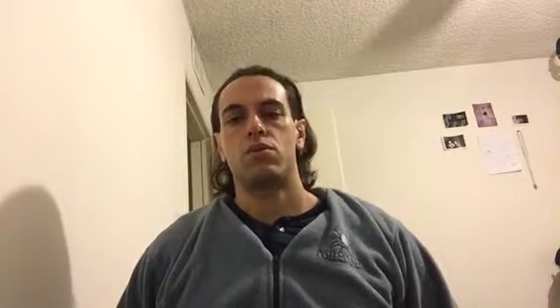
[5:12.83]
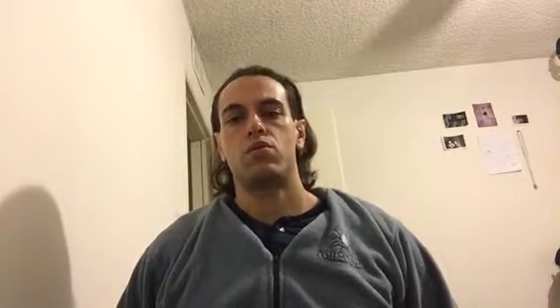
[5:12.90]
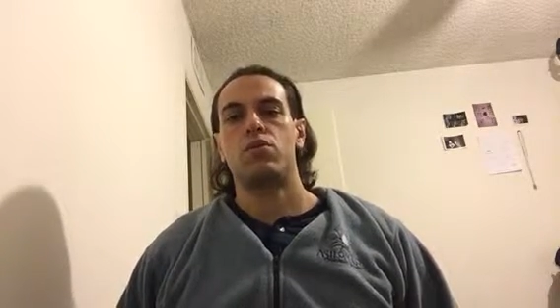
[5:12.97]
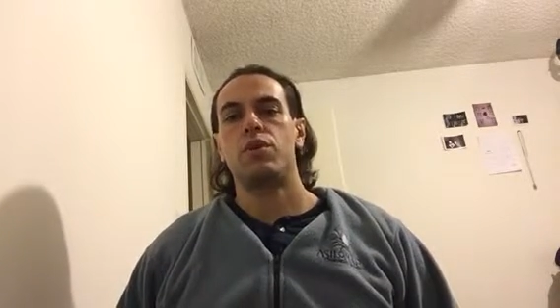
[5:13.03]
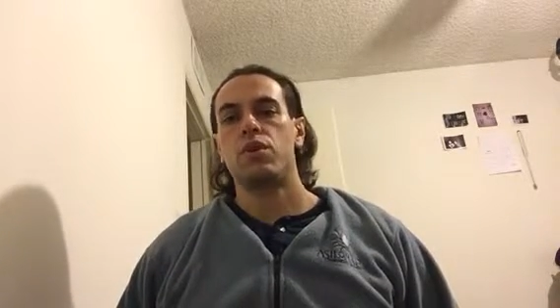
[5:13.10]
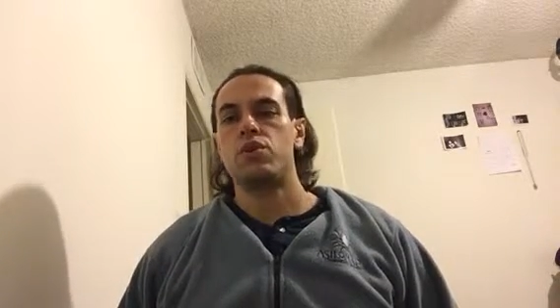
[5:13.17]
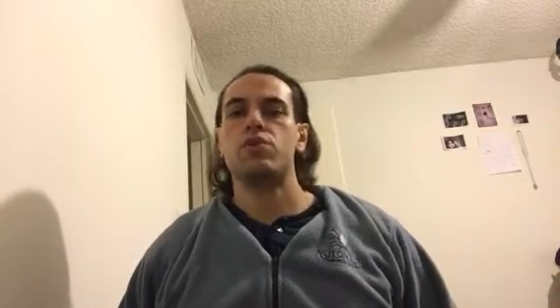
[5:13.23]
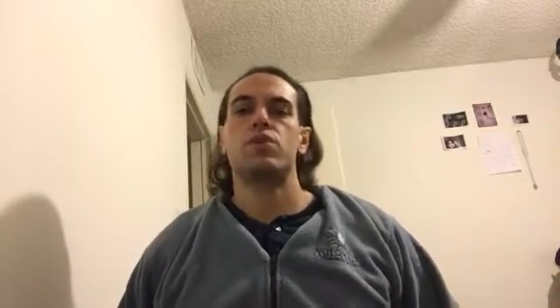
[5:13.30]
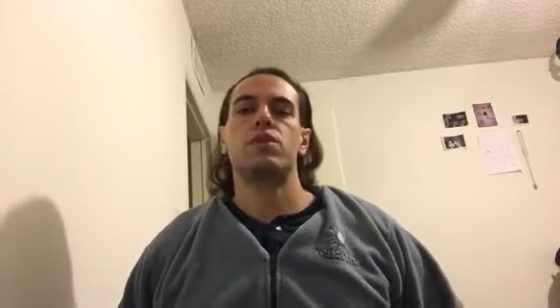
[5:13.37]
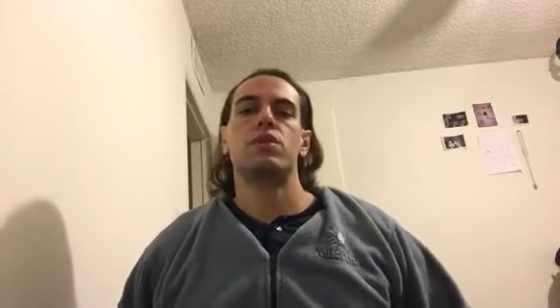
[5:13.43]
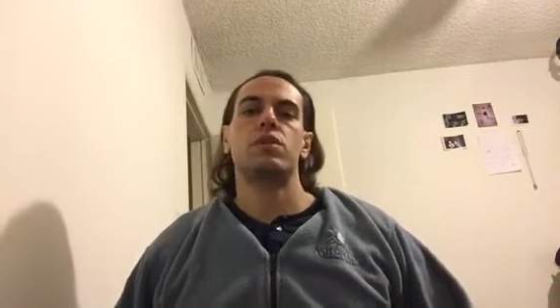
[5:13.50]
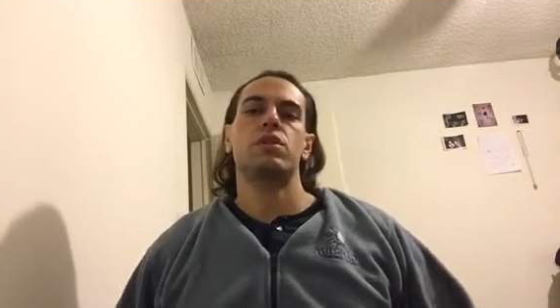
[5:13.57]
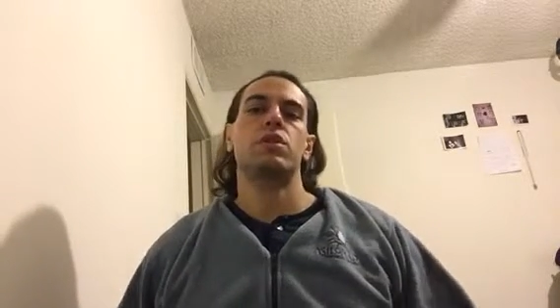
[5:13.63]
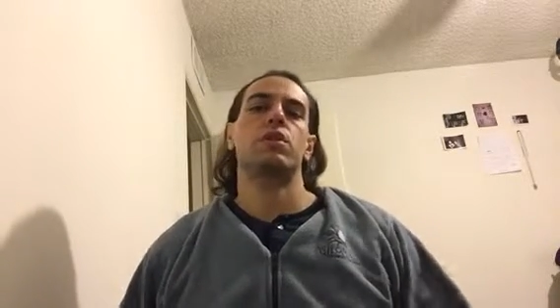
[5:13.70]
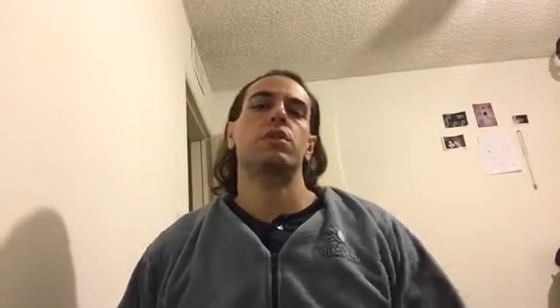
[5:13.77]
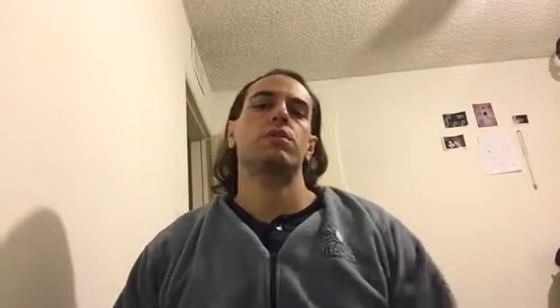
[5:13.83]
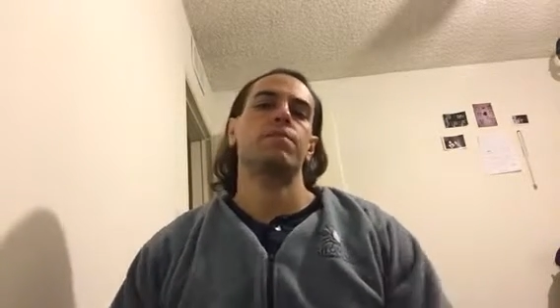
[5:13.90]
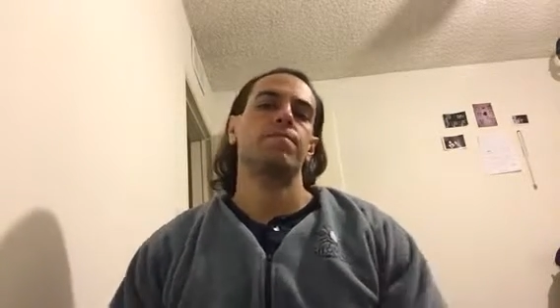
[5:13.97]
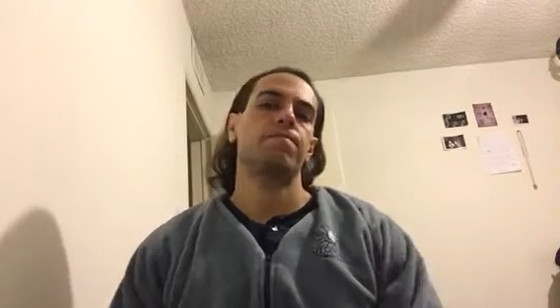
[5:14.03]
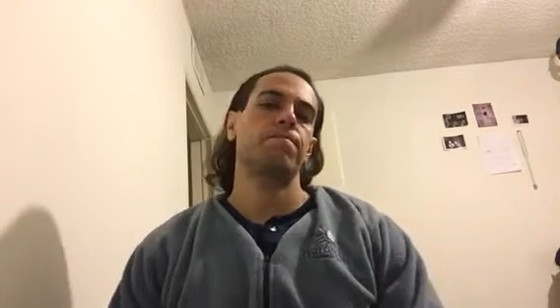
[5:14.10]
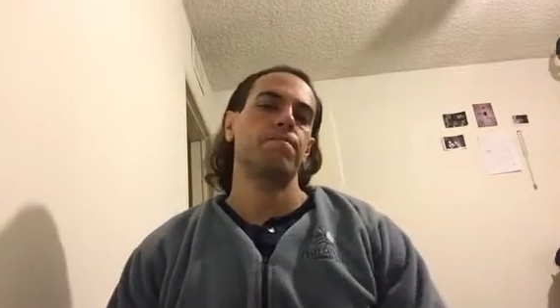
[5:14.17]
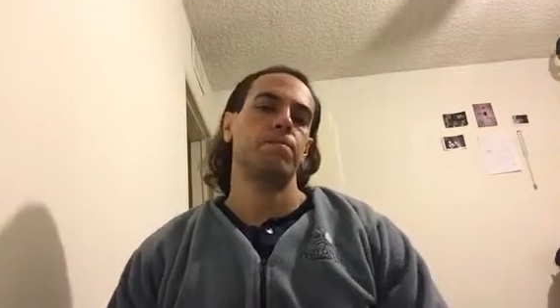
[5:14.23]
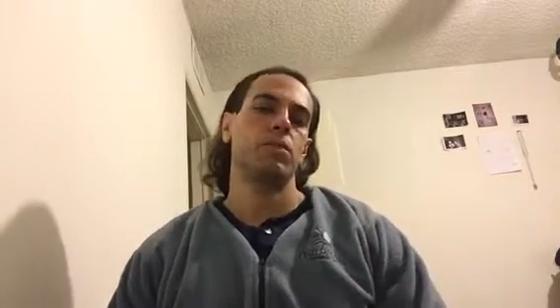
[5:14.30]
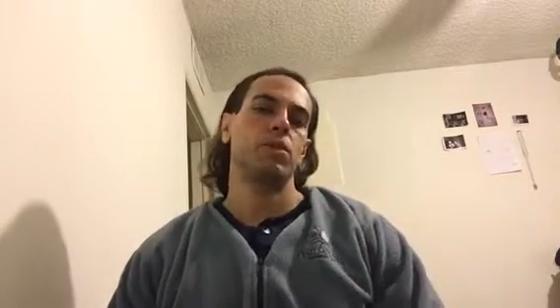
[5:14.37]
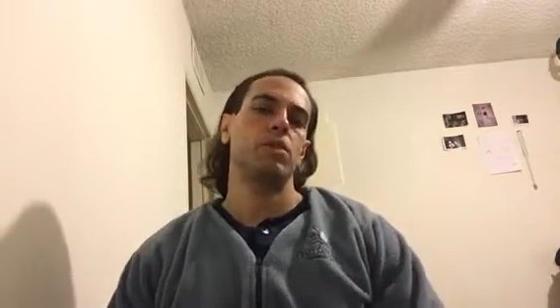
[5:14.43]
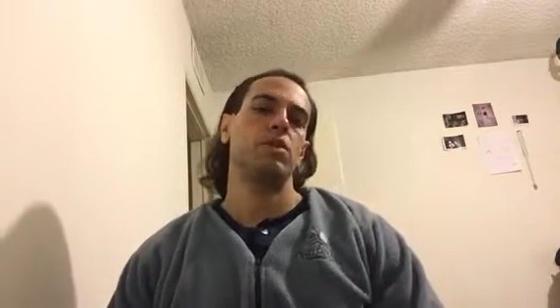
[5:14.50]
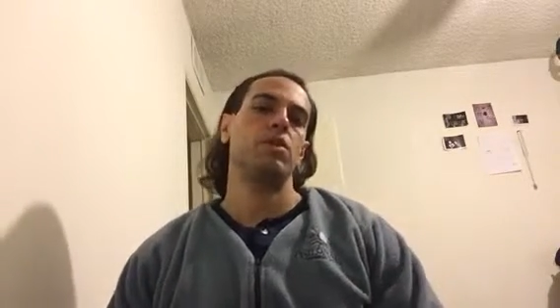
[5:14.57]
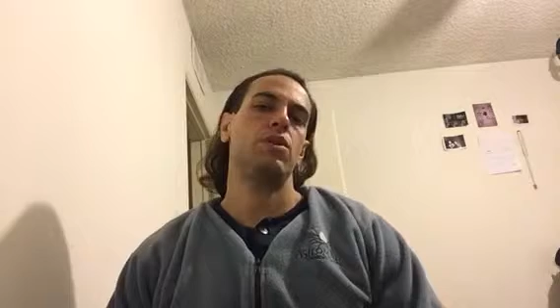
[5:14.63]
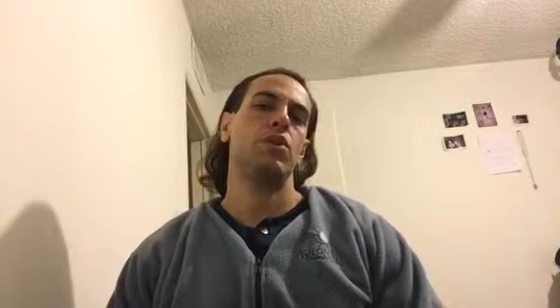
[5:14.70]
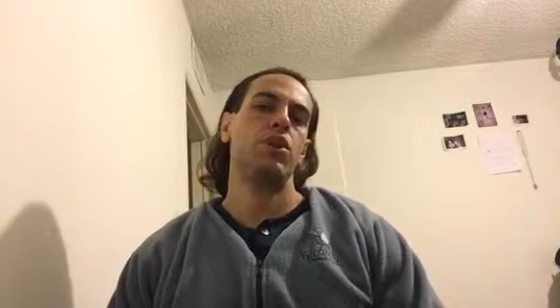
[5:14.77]
2016
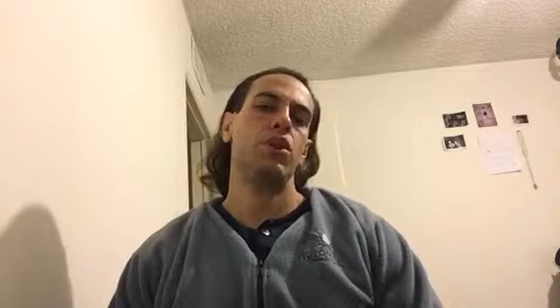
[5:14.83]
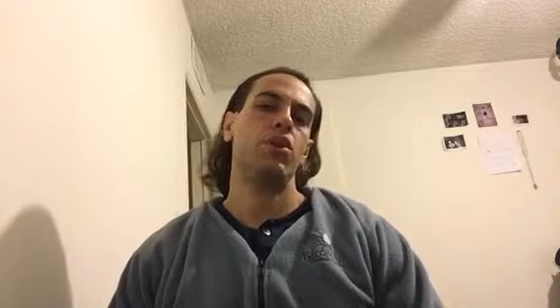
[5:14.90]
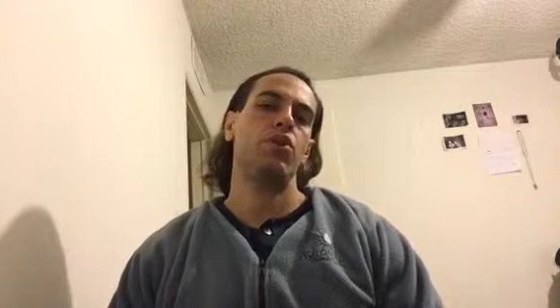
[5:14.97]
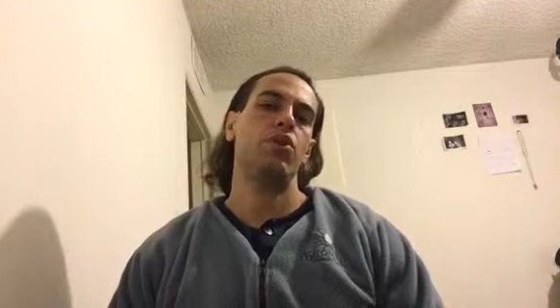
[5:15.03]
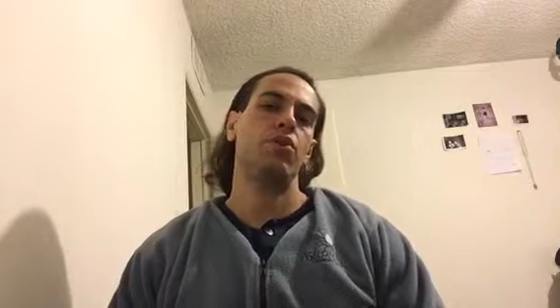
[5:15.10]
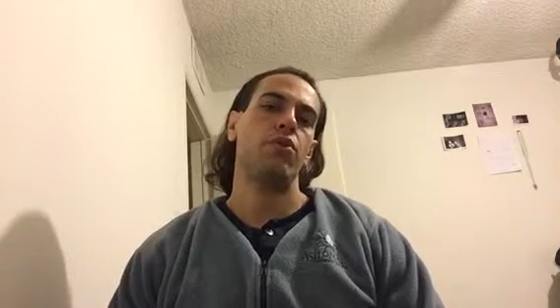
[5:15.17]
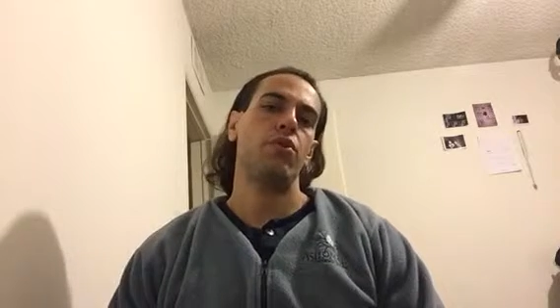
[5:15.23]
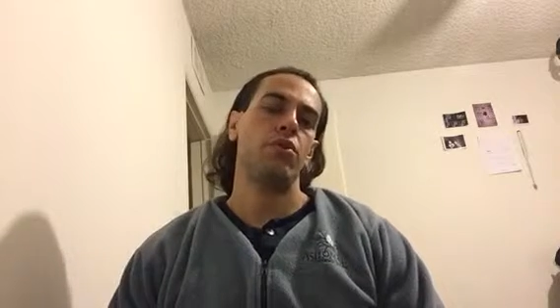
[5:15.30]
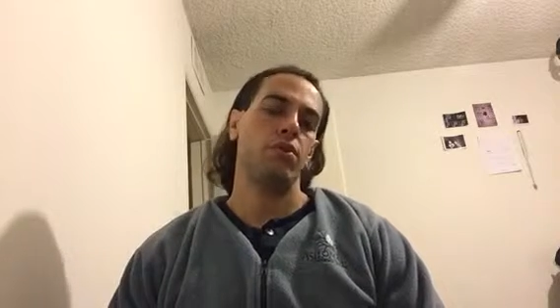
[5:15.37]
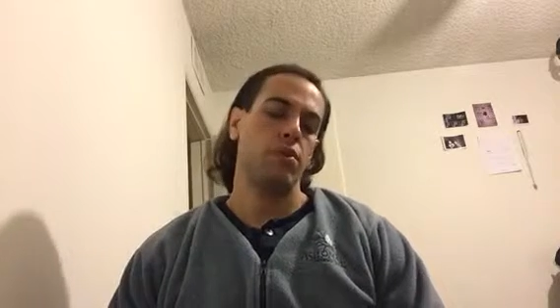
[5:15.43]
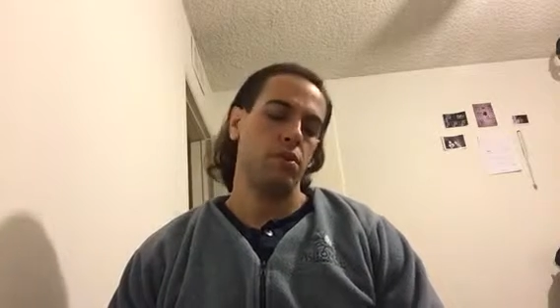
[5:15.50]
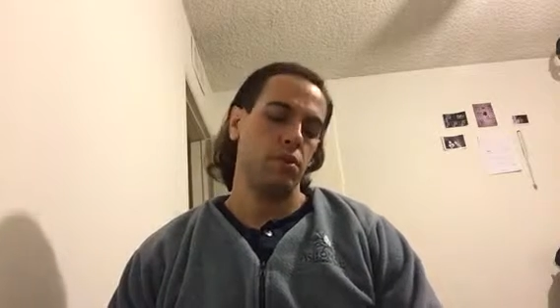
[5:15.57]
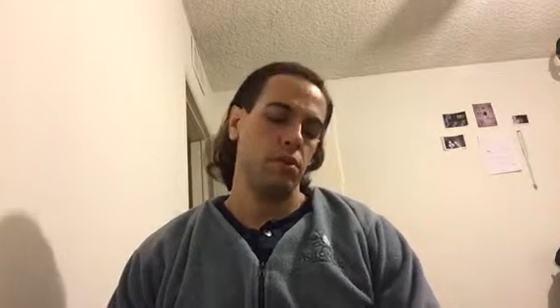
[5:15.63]
is a year